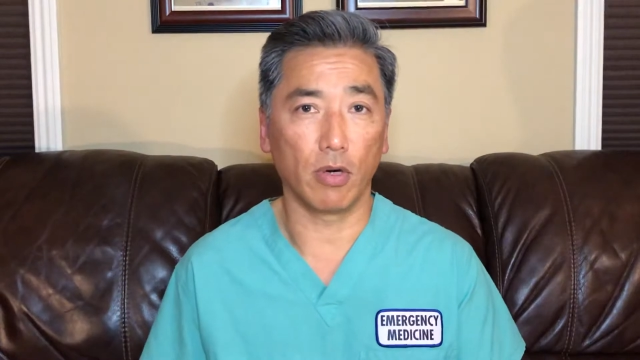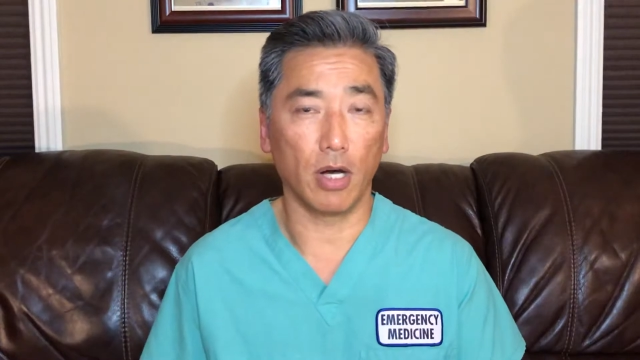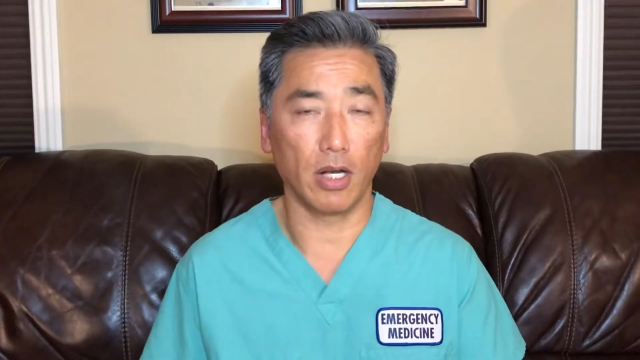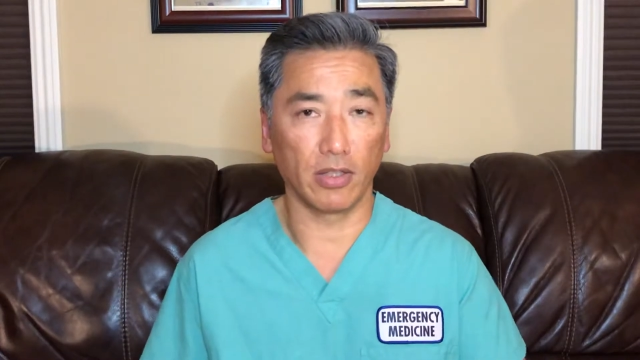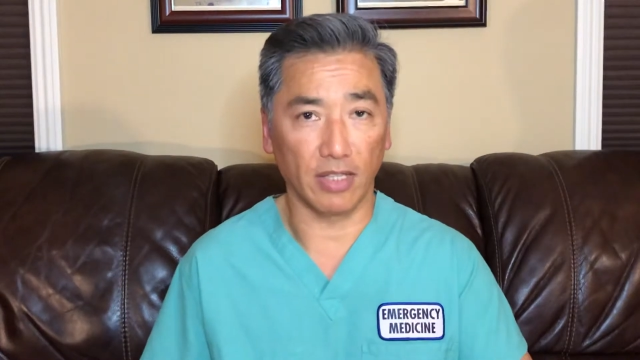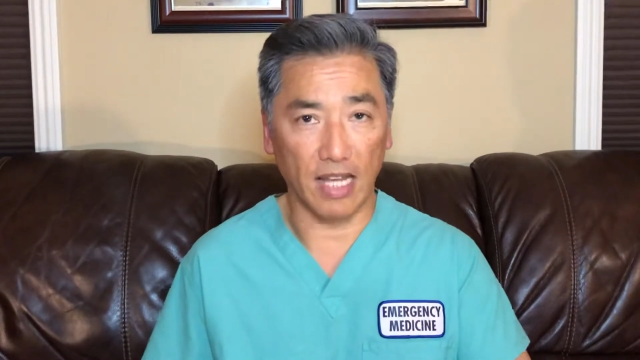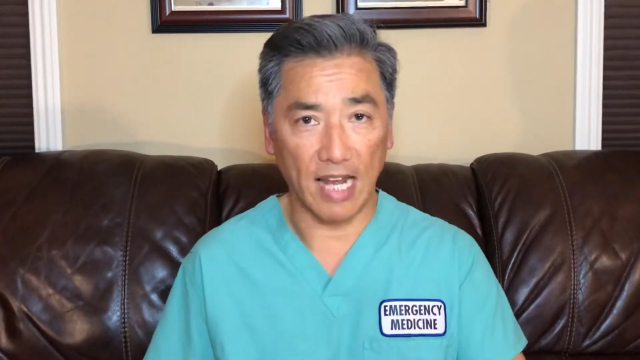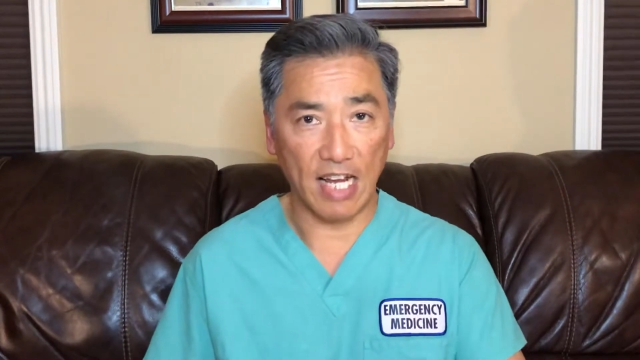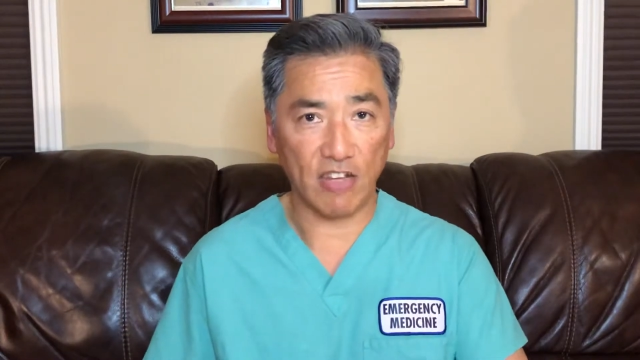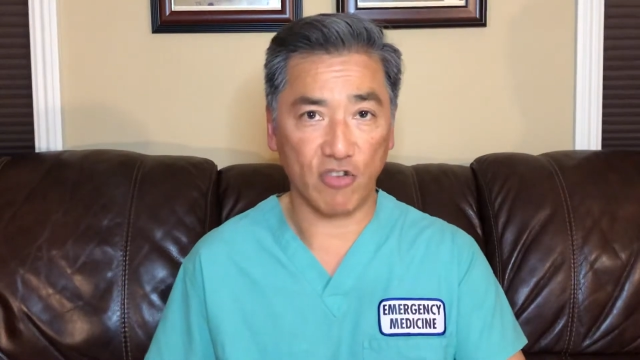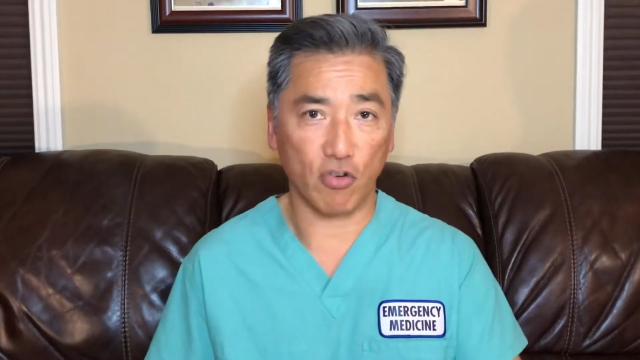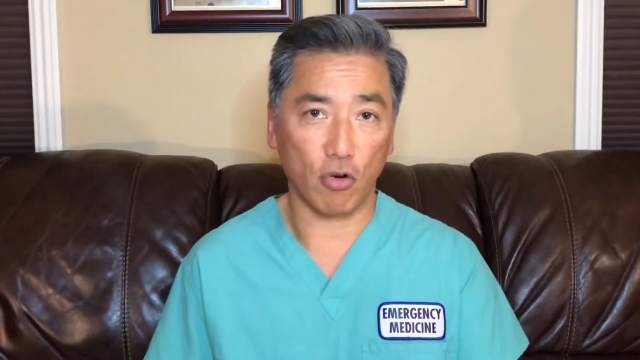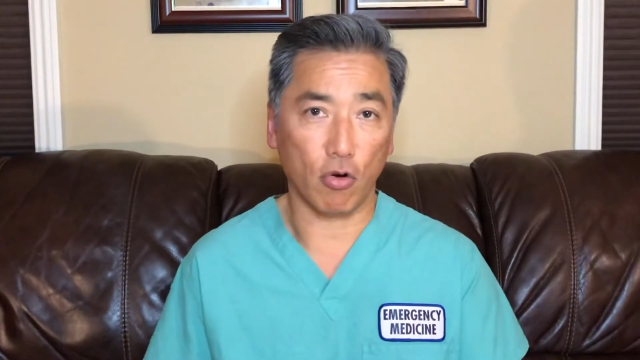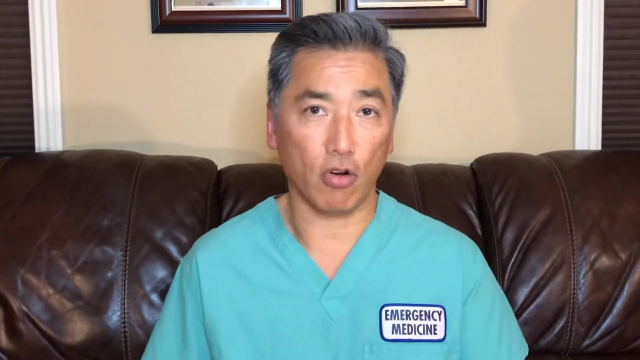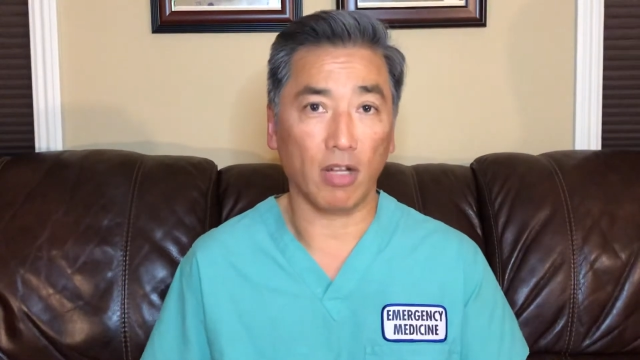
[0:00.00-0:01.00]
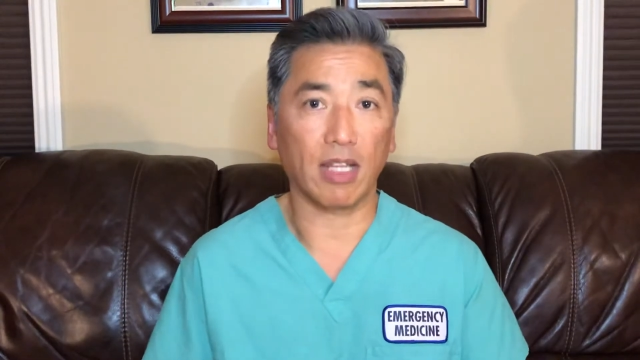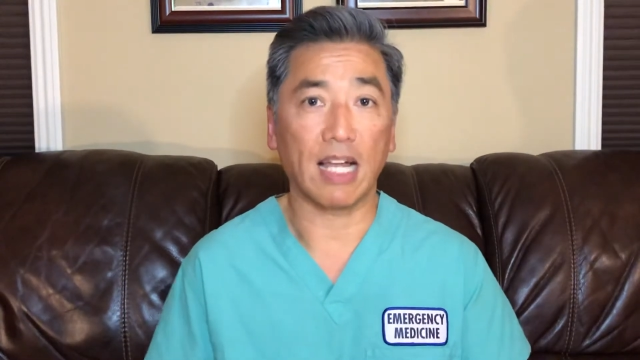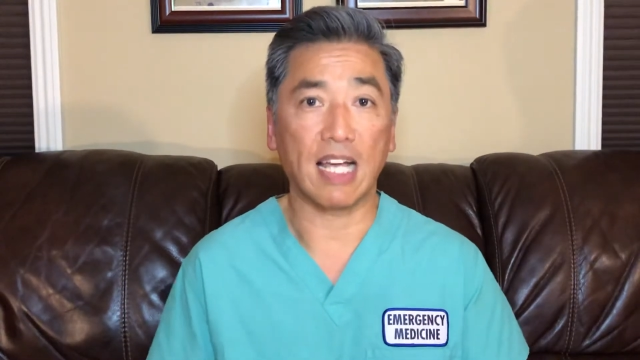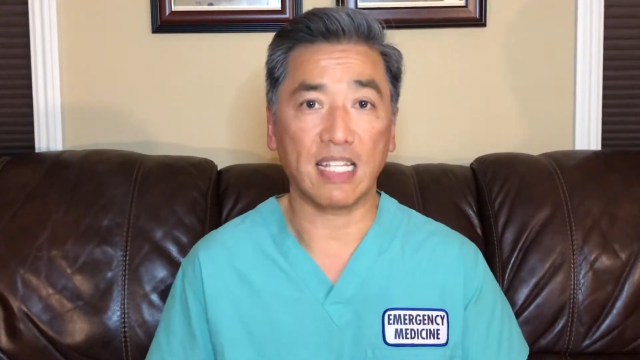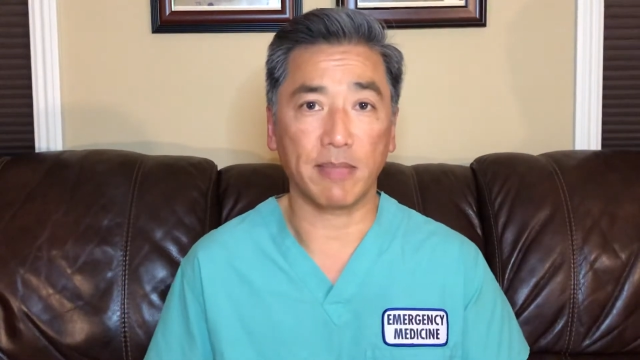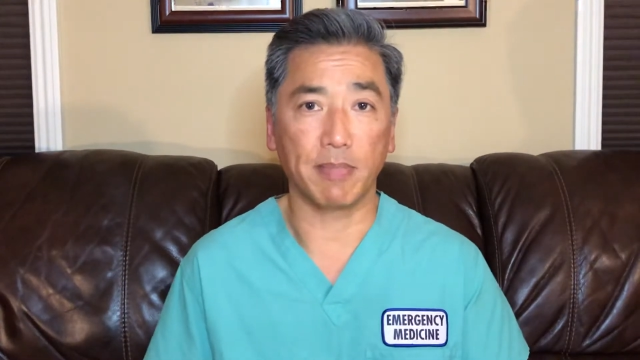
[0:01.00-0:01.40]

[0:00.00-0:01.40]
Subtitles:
unlatch or clasp